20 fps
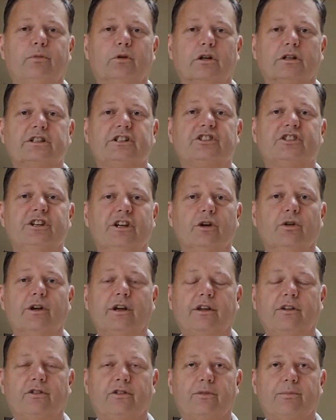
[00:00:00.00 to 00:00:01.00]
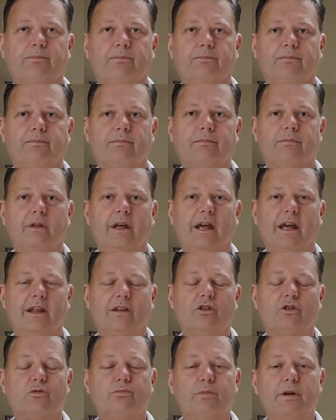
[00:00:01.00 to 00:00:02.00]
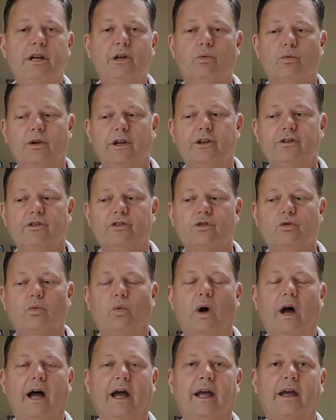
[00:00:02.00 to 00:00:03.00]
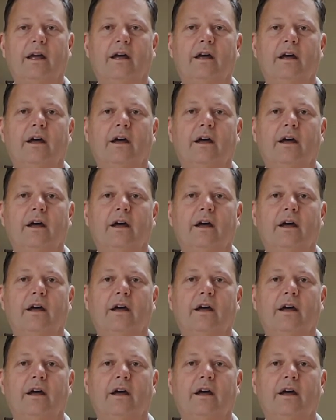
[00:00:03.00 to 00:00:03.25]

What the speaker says: book series, and there's many reasons why